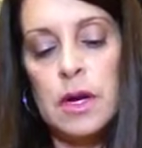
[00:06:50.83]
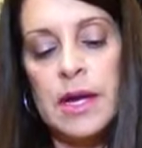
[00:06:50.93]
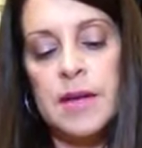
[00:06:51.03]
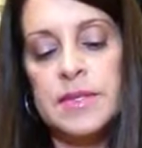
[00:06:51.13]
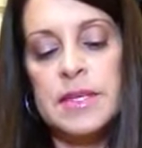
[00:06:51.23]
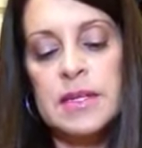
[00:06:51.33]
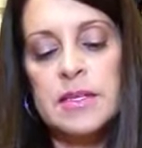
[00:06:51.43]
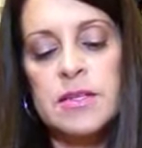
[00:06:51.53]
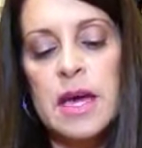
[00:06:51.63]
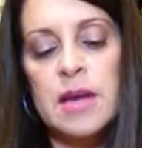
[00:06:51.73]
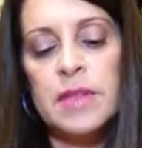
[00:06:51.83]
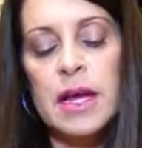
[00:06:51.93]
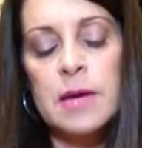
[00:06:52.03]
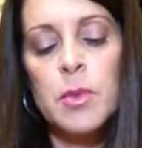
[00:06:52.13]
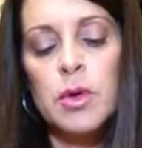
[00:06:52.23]
I'd have to say it's just kind of
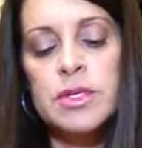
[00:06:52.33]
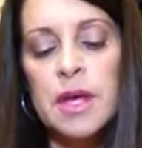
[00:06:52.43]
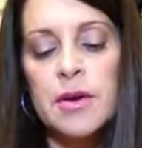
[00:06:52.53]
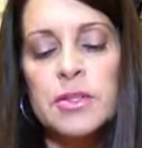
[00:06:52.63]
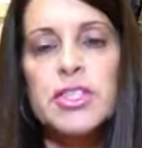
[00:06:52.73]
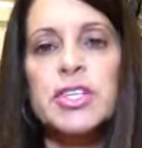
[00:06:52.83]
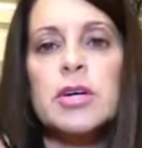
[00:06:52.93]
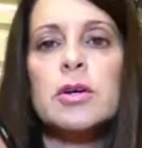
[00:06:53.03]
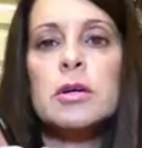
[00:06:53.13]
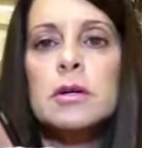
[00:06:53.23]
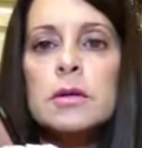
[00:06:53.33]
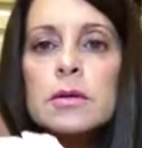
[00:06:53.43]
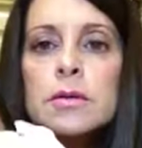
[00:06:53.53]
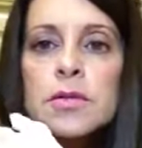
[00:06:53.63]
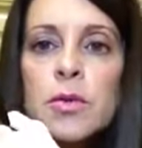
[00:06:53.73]
like a more subtle sheer
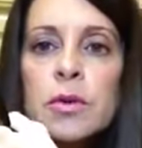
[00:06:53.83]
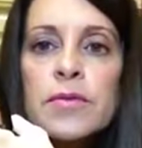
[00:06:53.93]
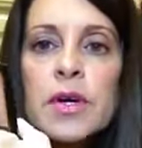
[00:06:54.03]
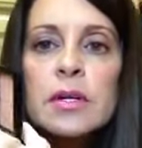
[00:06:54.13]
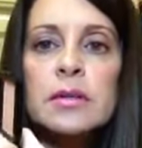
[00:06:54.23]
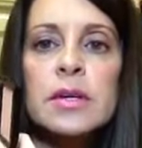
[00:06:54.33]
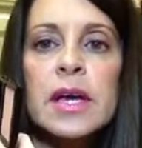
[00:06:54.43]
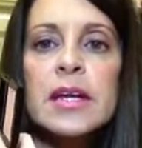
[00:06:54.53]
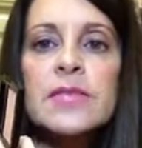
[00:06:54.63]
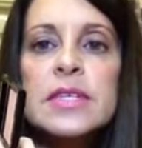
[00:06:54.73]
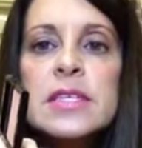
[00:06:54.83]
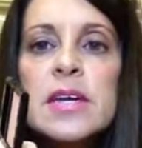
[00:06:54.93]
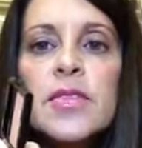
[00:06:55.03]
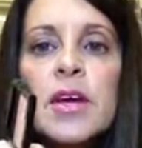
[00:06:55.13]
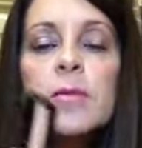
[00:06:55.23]
sort of a, you can't even see
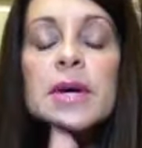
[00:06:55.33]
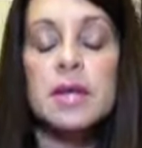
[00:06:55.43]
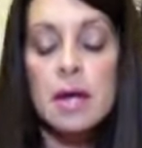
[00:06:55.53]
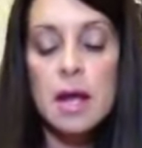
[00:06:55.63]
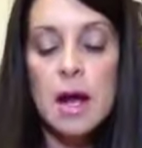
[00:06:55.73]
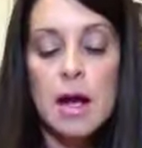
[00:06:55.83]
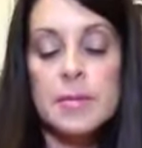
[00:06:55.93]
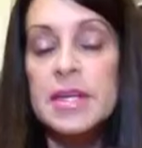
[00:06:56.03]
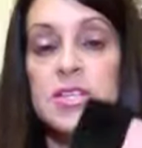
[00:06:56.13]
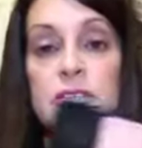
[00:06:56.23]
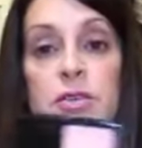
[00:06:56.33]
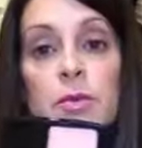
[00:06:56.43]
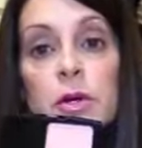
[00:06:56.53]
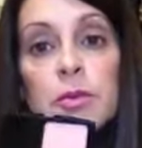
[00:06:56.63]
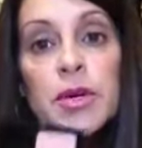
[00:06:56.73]
it there, but it's just a
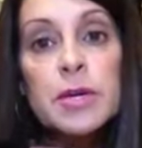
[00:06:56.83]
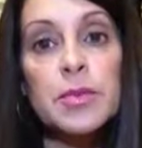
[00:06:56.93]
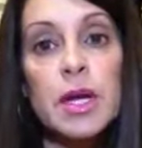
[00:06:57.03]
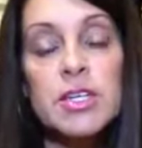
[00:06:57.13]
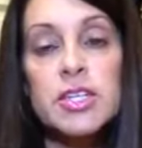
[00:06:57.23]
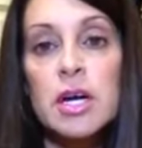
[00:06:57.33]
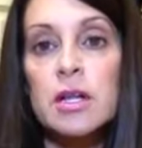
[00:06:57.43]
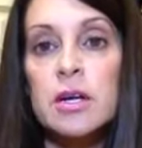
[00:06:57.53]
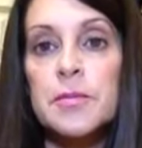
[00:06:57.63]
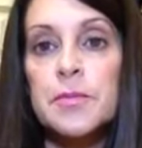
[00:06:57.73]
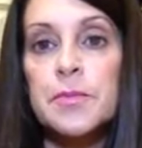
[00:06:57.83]
real pretty blush color.